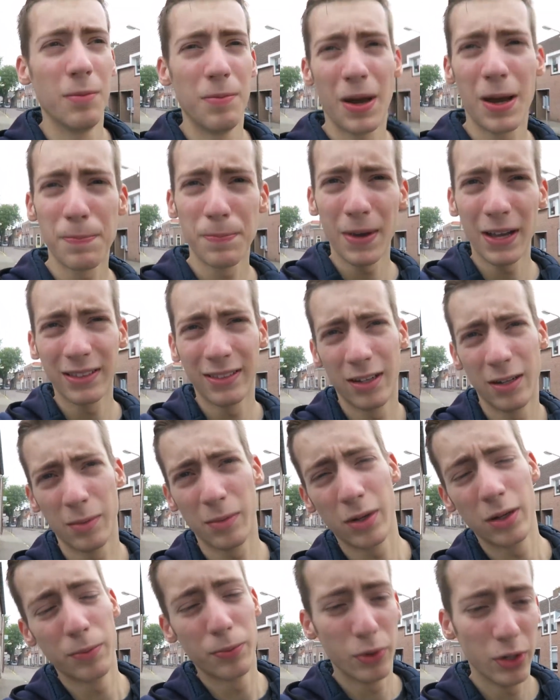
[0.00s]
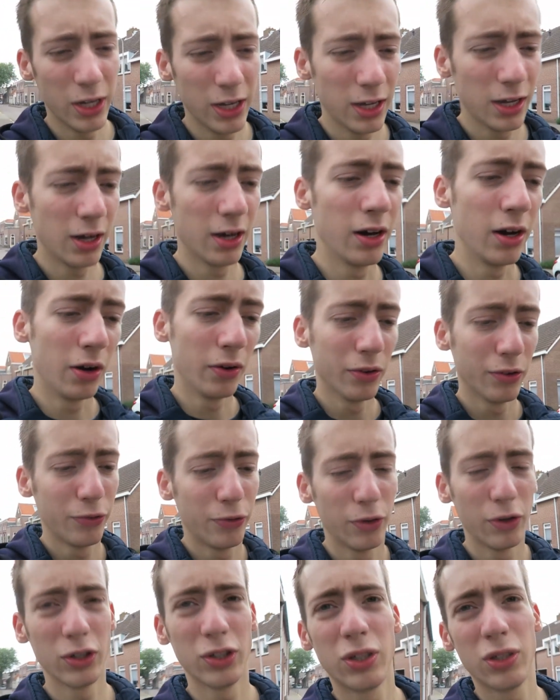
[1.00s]
backpack that I'm gonna bring on the
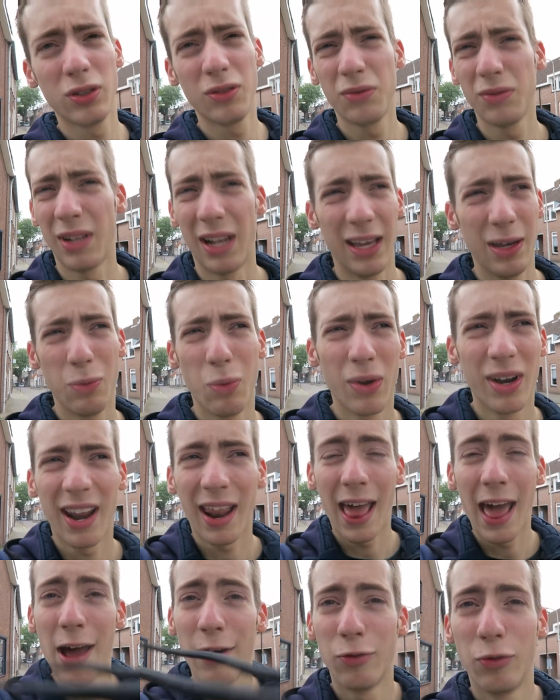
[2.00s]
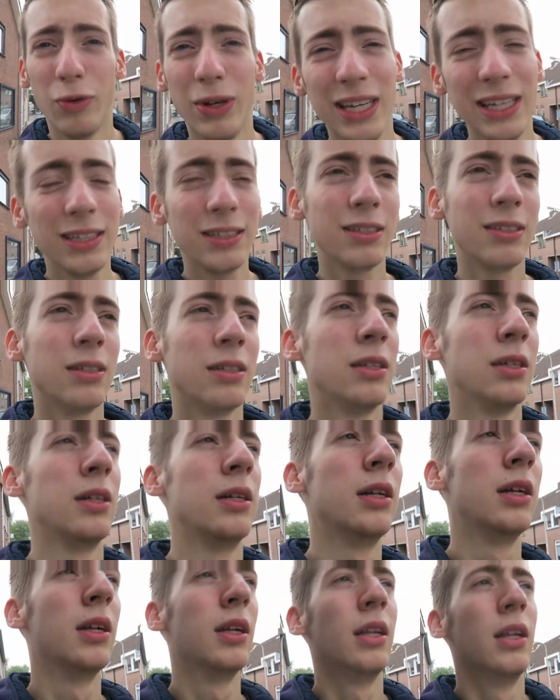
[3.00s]
first like 1.5 weeks.
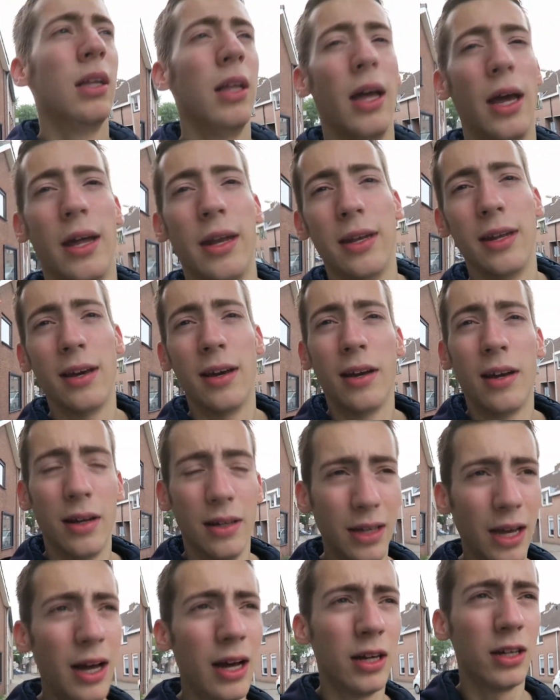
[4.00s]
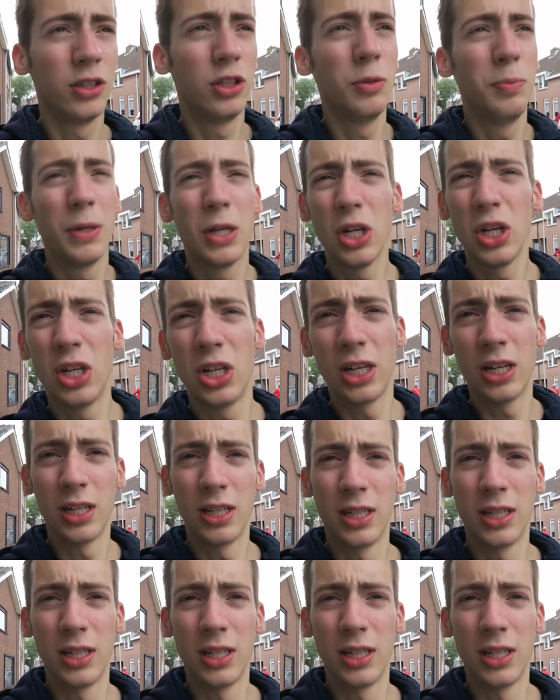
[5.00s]
And yeah, should be good.